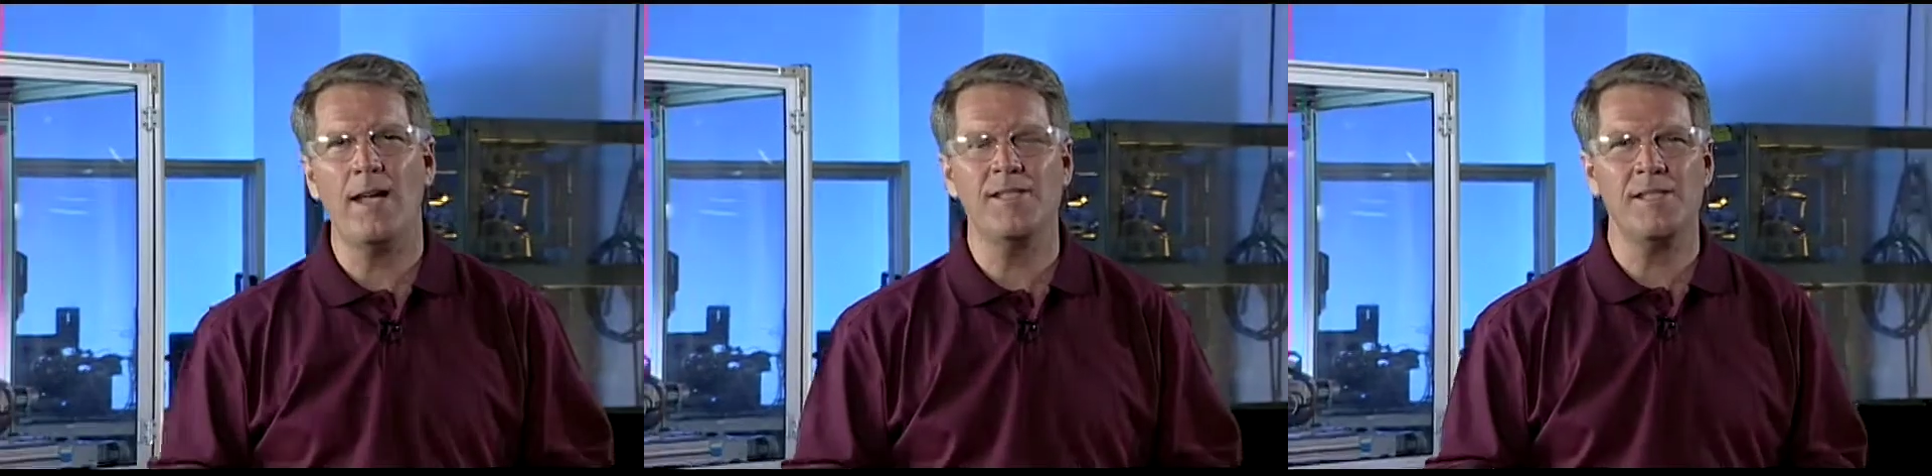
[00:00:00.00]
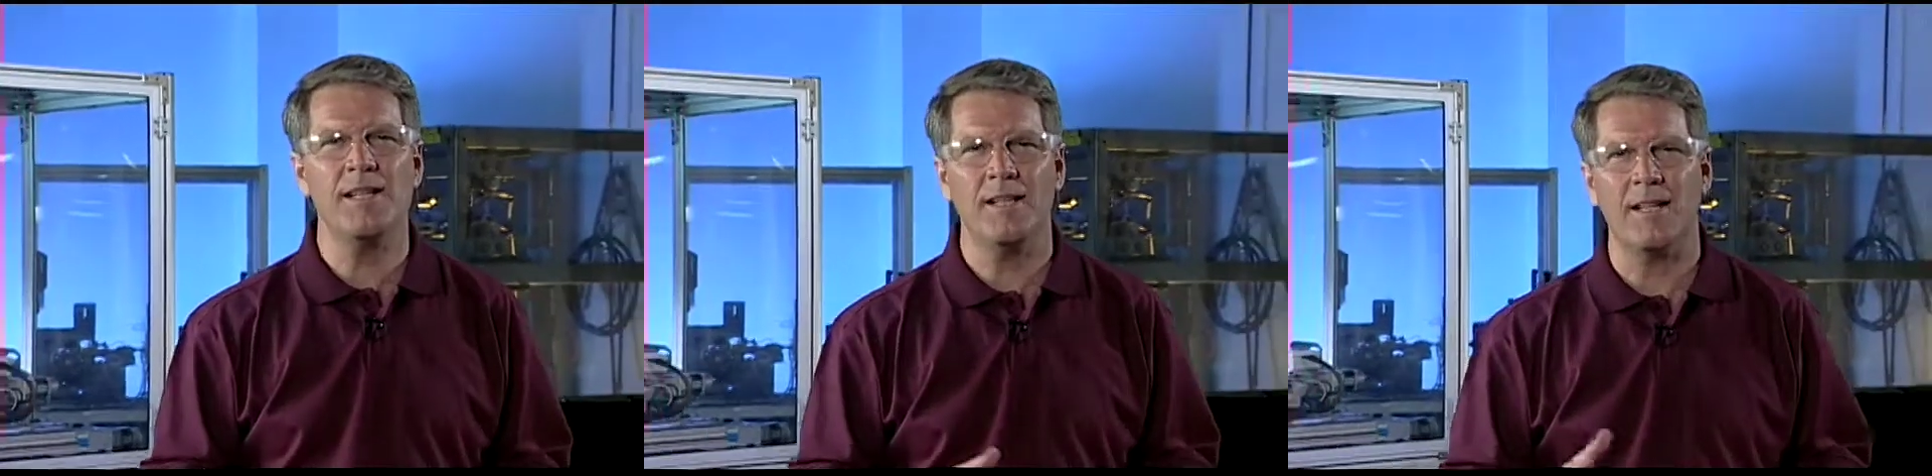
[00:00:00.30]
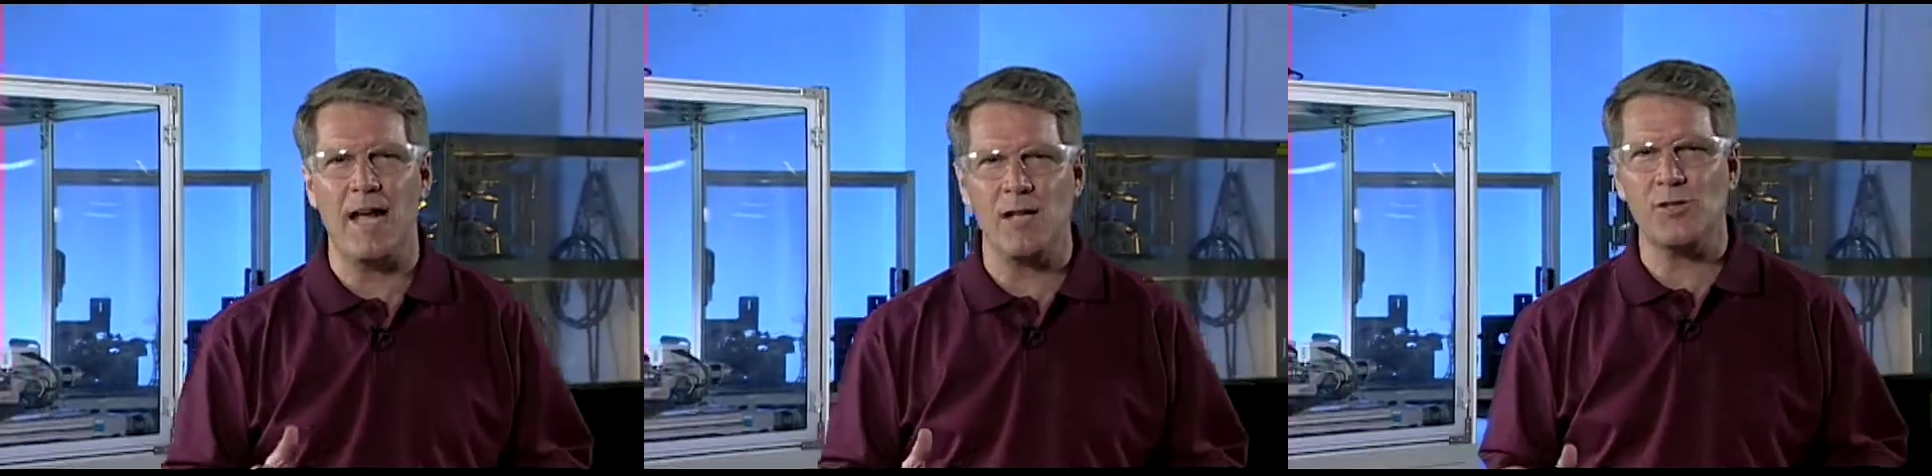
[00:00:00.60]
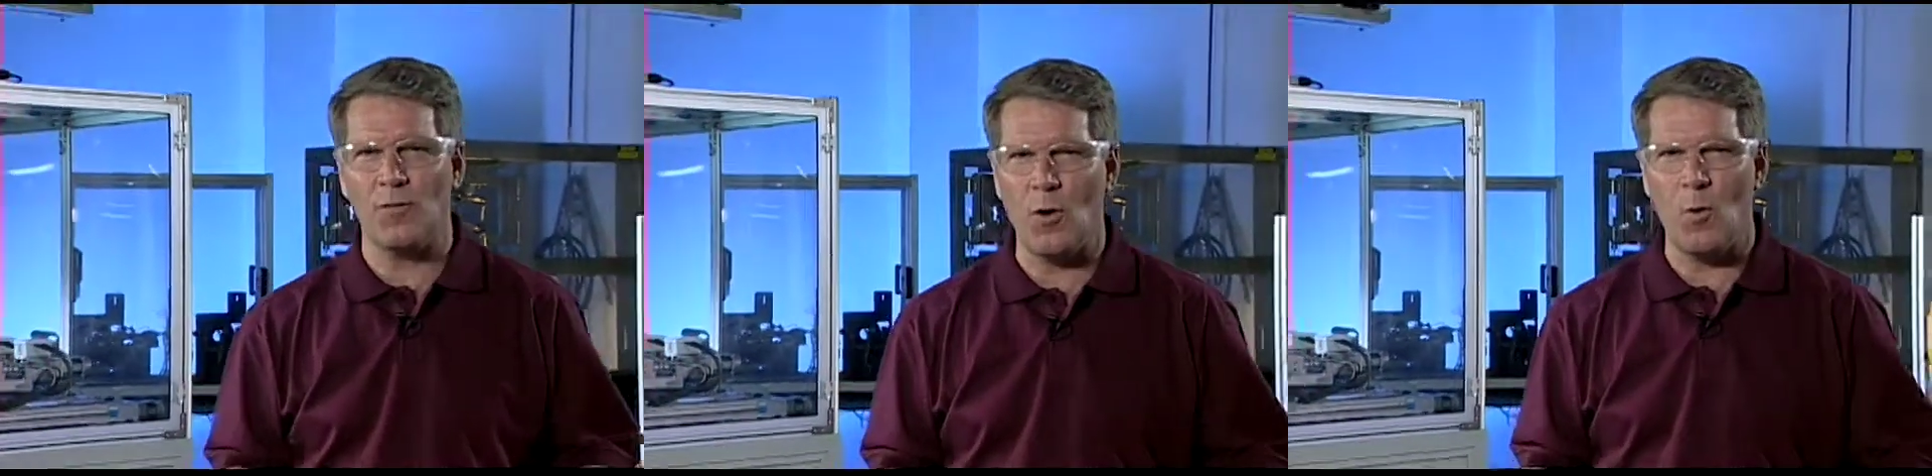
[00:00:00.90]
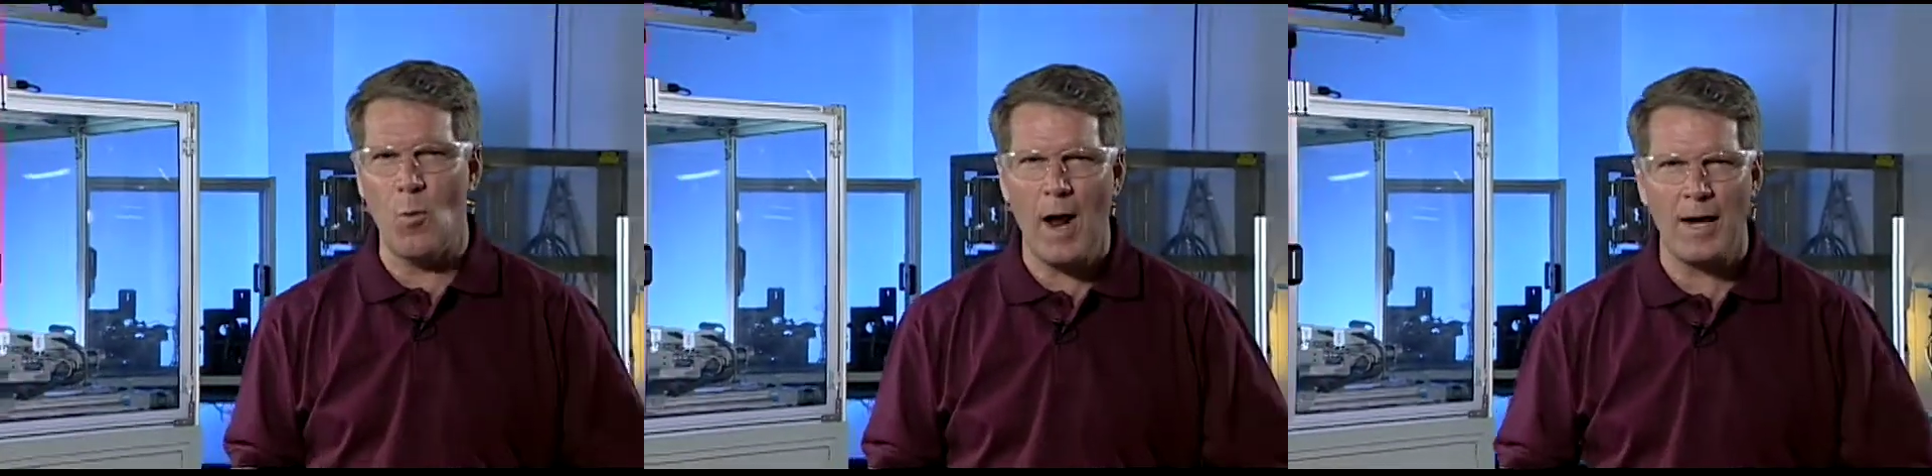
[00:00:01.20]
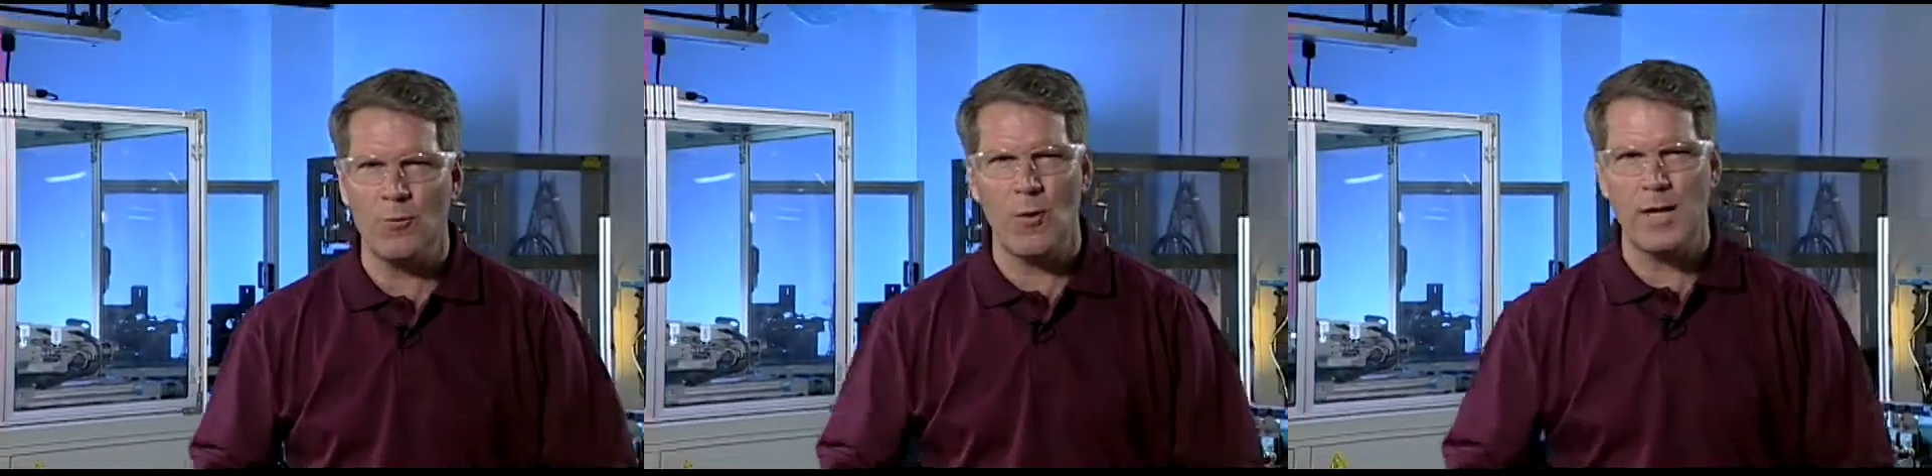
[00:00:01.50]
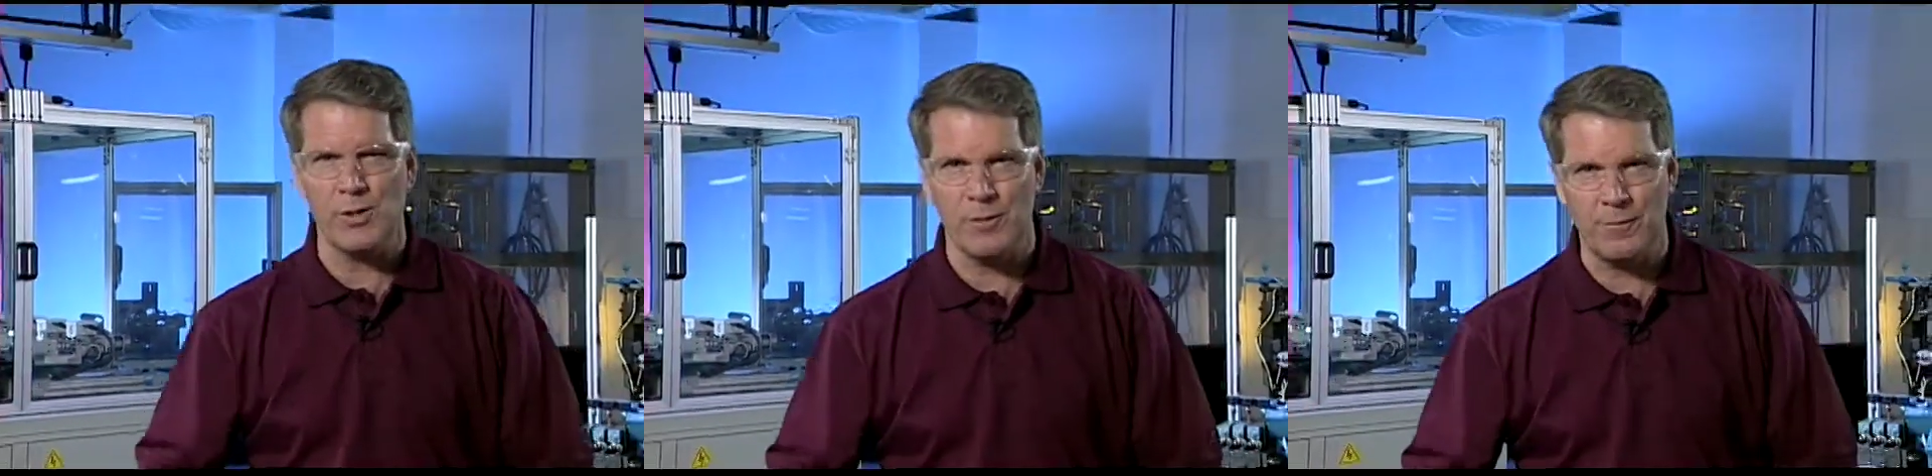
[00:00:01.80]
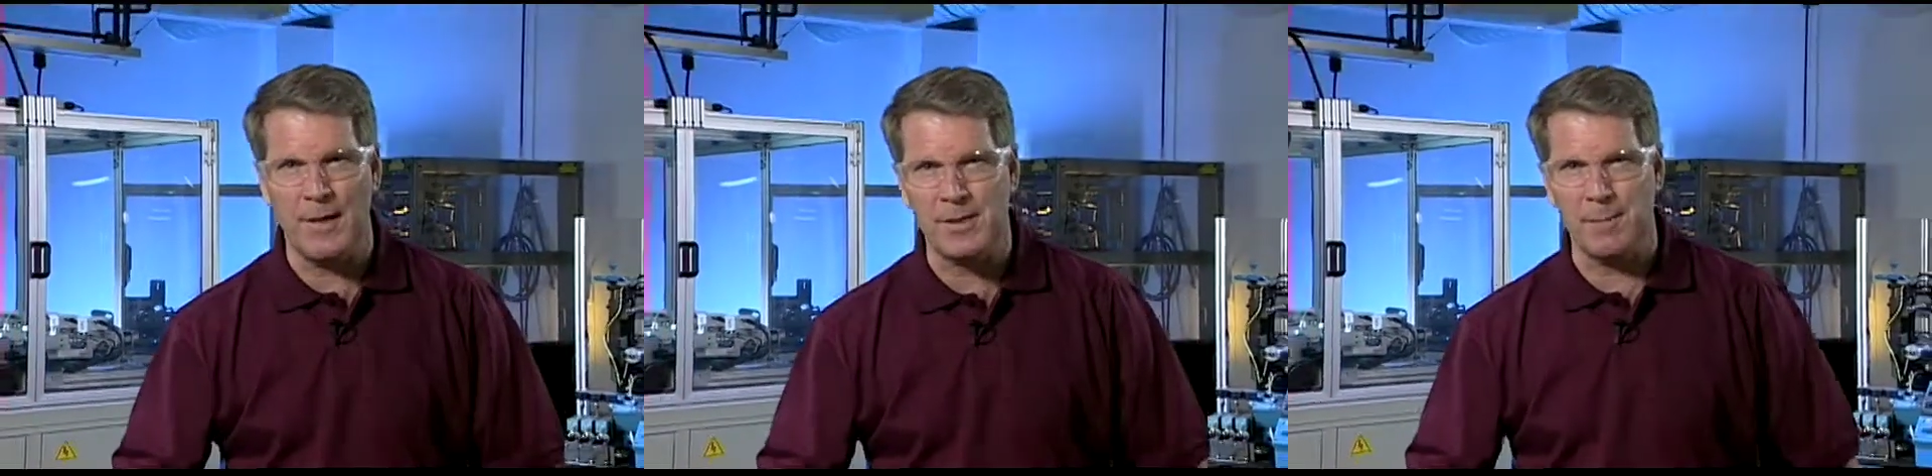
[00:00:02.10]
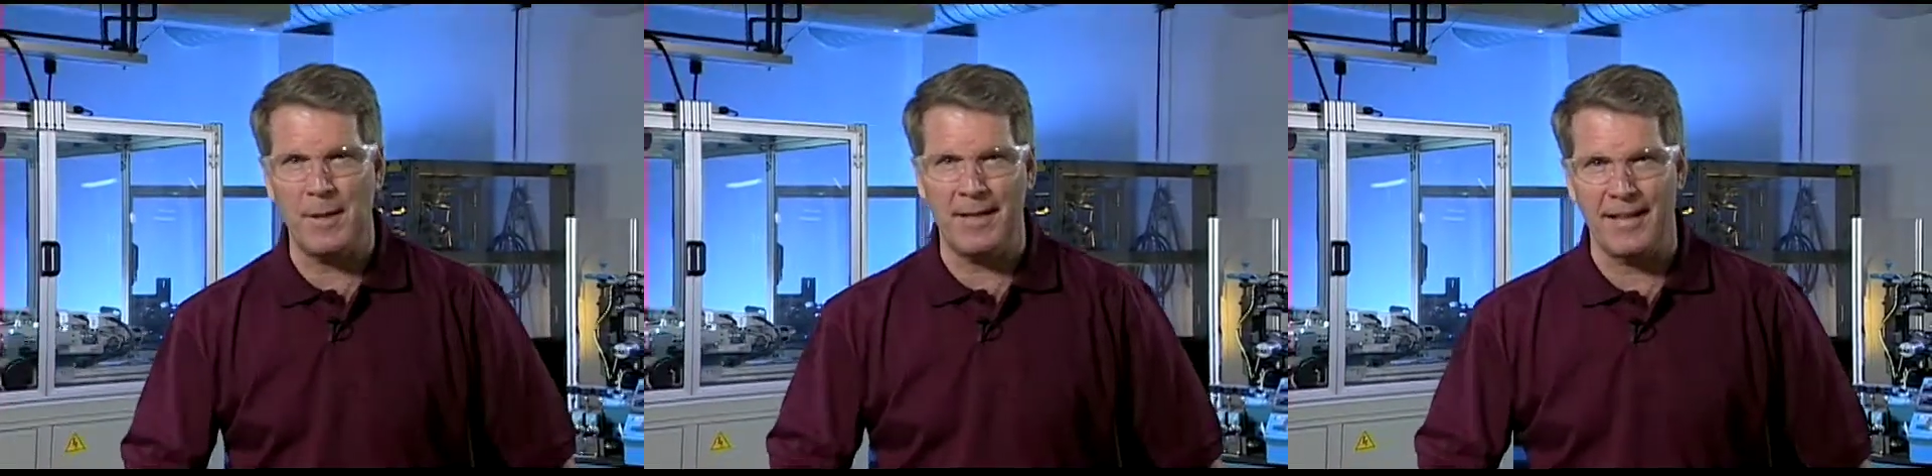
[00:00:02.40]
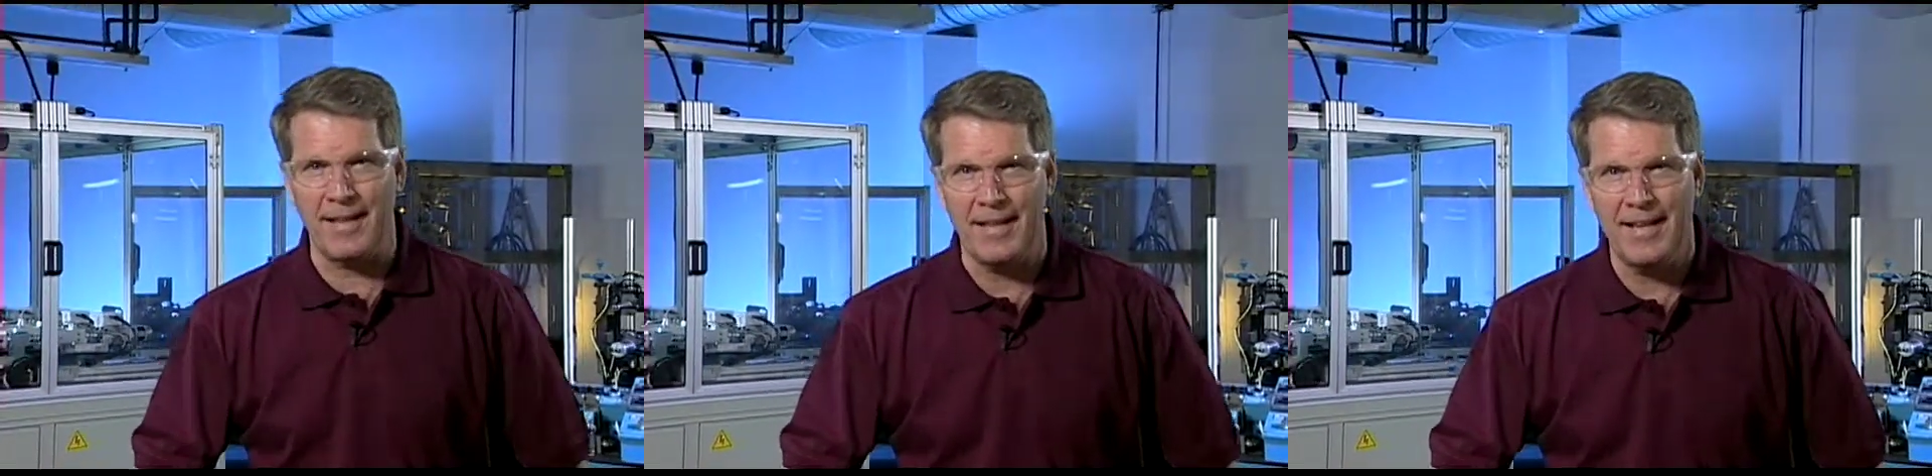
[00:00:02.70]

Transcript: still allows for a wide range of flexibility.